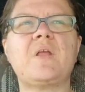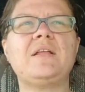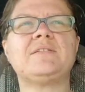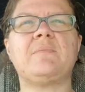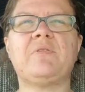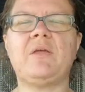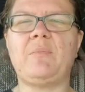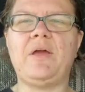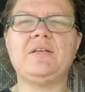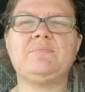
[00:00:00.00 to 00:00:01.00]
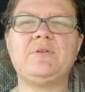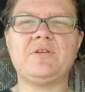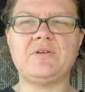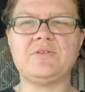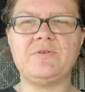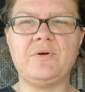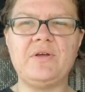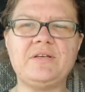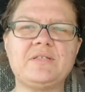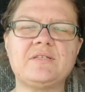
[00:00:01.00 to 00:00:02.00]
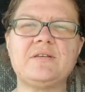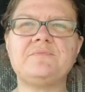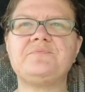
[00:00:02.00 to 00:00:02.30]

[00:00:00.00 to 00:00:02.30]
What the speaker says: It's something my husband's also noticed.